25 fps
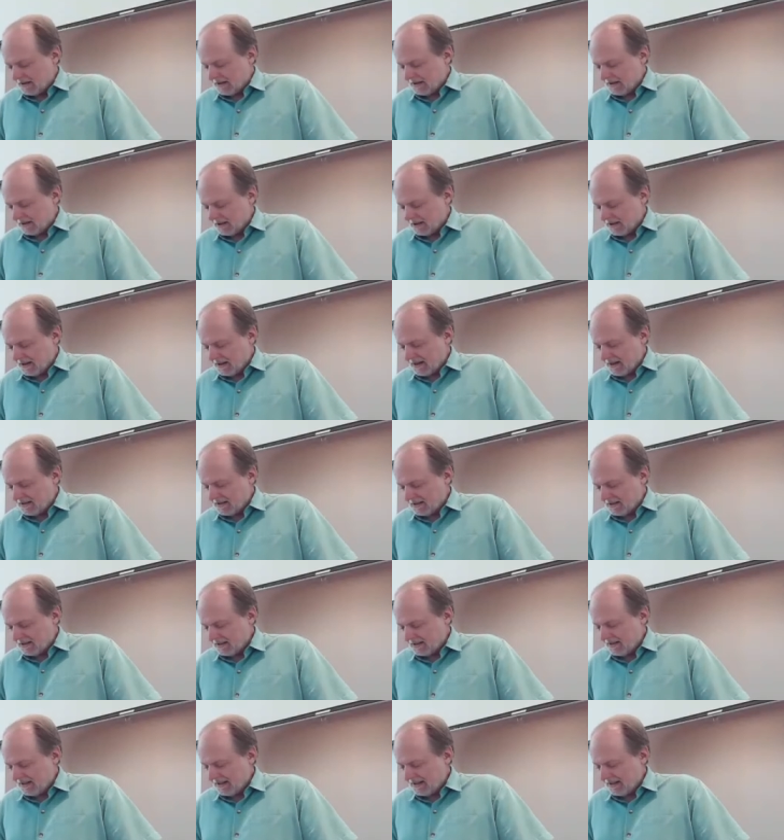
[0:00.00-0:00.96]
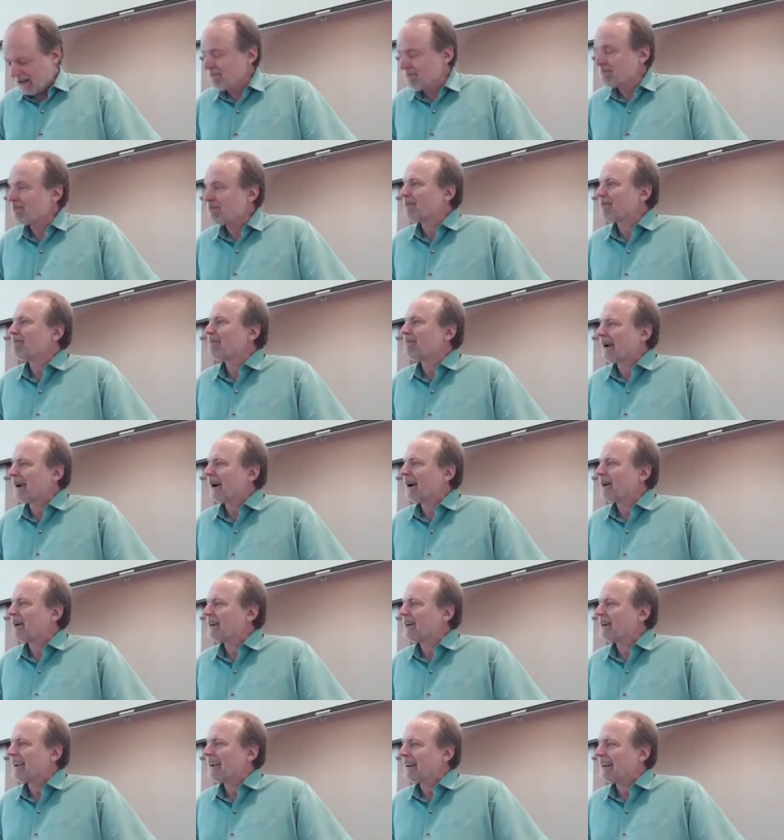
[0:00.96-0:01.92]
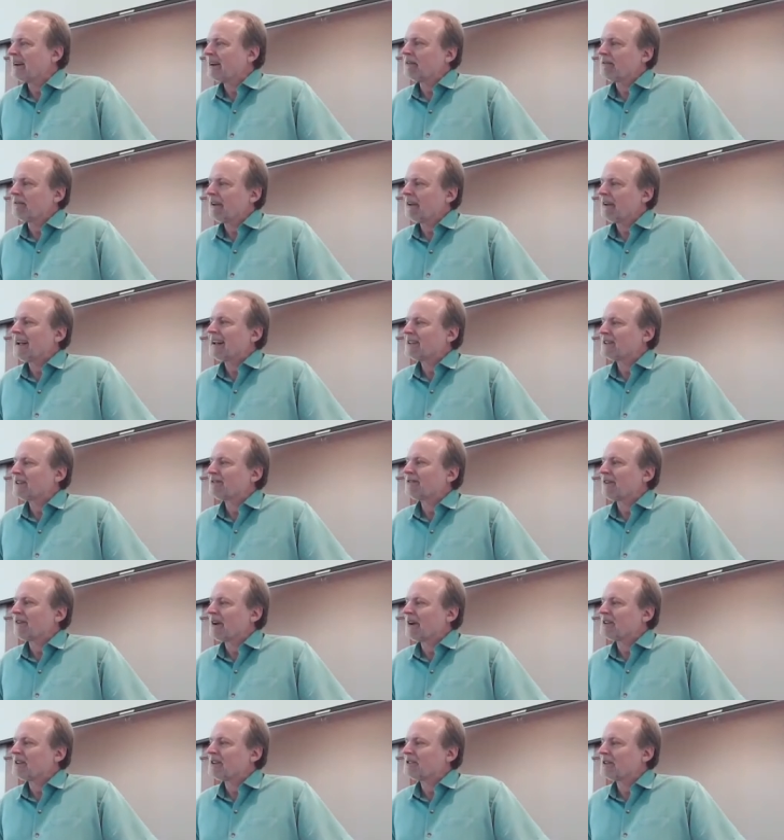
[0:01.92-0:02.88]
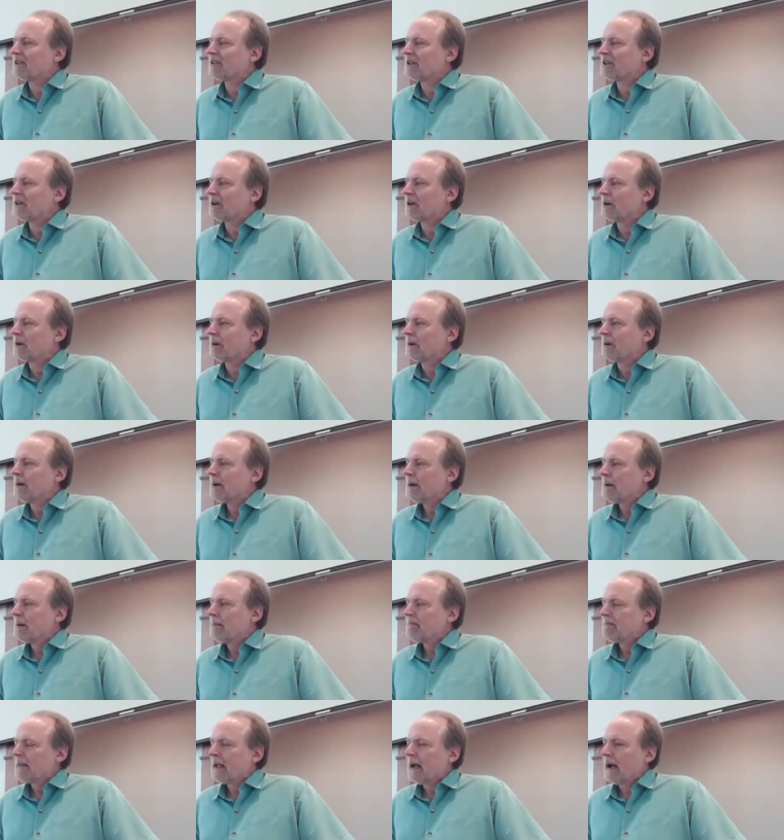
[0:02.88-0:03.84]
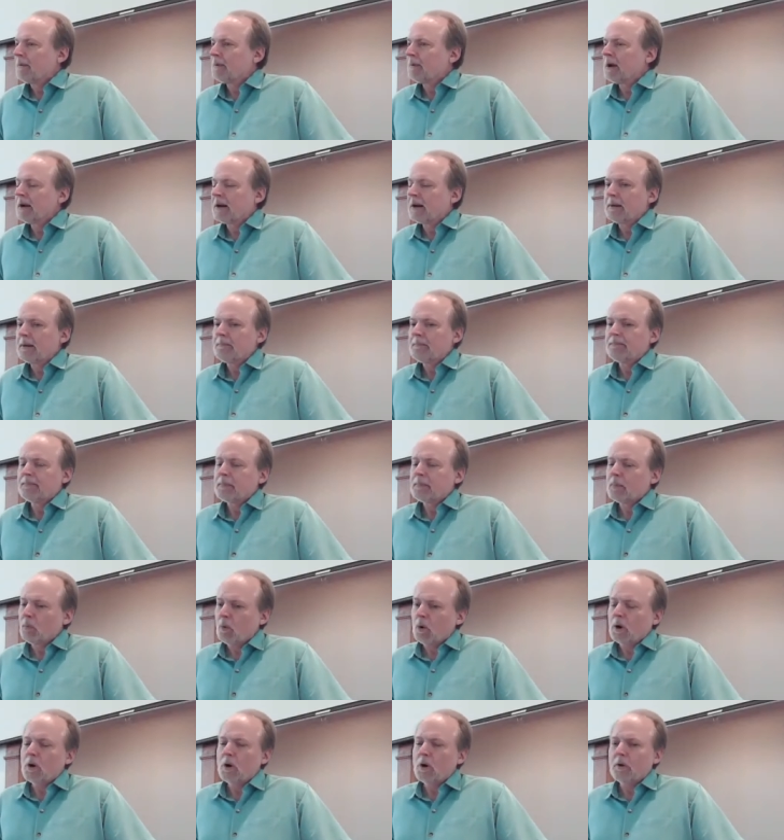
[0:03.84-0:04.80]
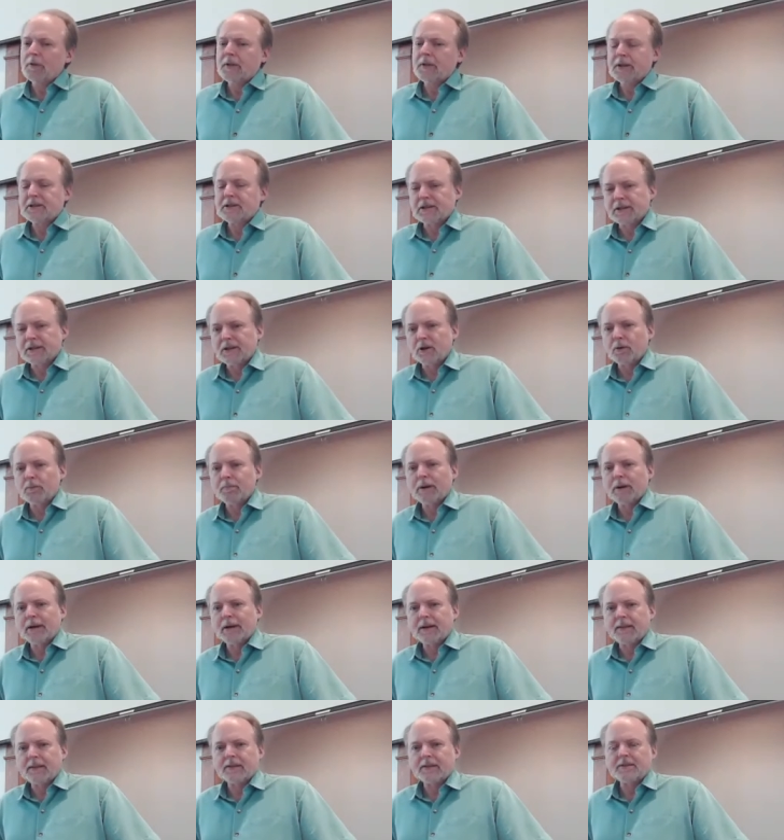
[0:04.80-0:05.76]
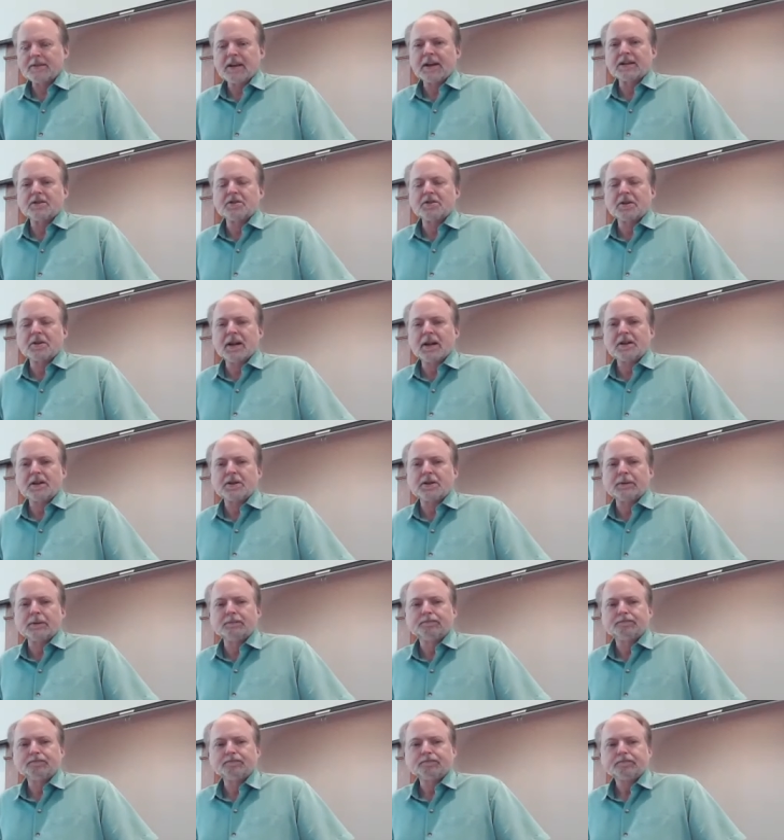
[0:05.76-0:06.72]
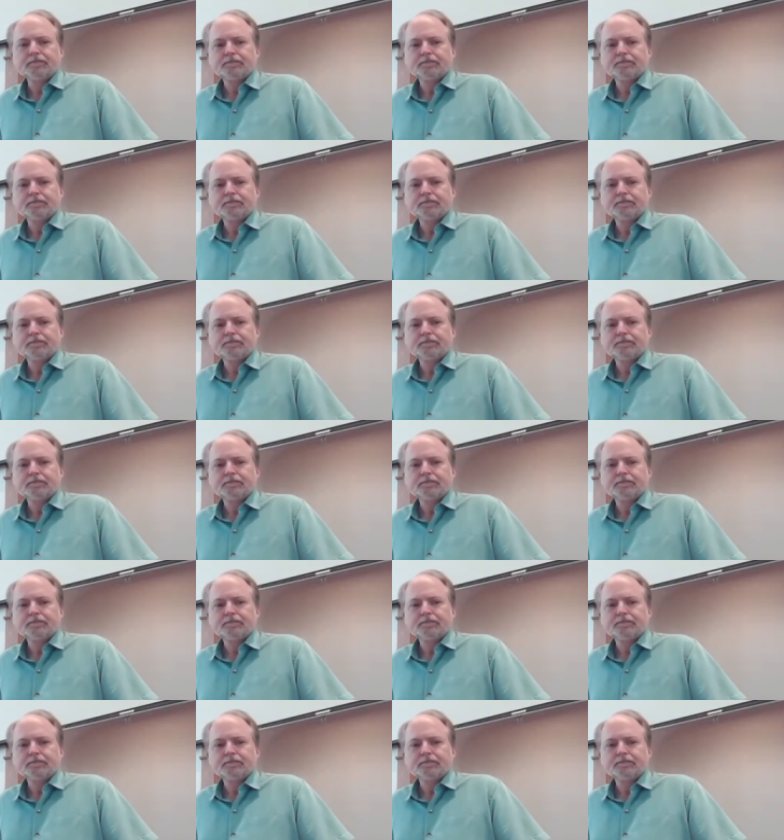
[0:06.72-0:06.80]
It says he prepared in advance for us to do. I'm going to work on this a little bit in the second section.